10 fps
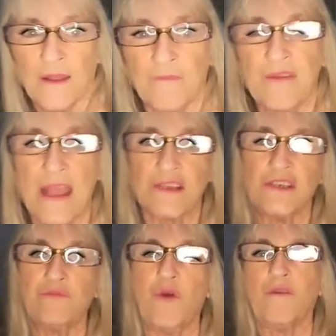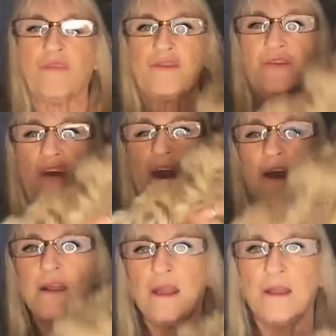In fact, she's more of a
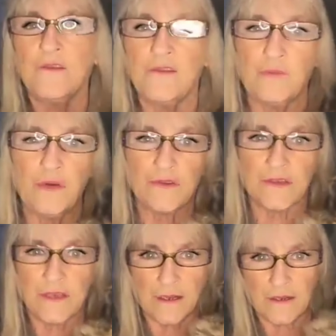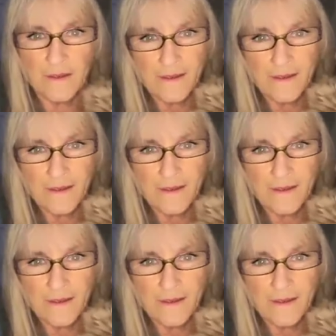thug than Pullstick.